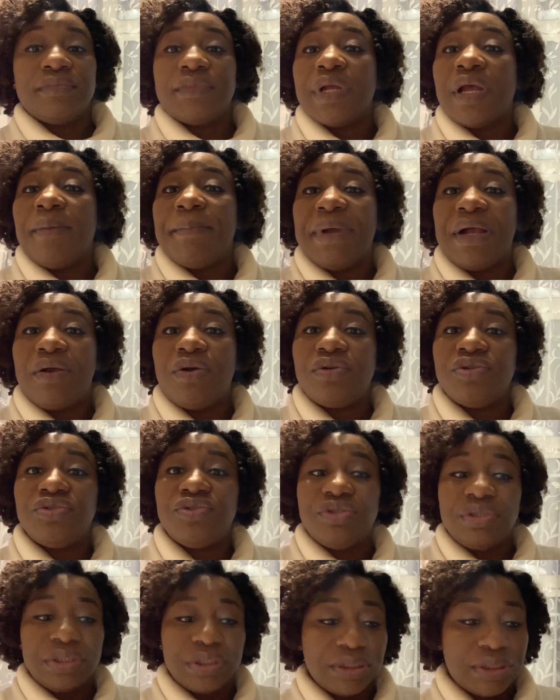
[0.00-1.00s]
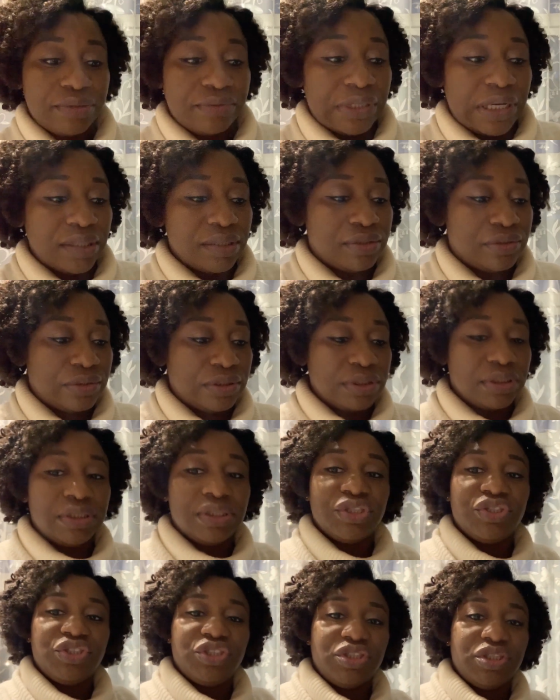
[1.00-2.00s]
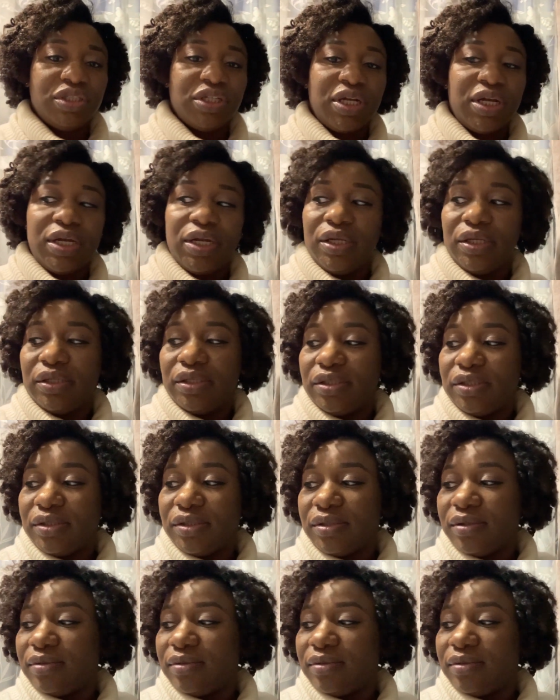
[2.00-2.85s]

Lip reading: I'ma go straight right to the kitchen and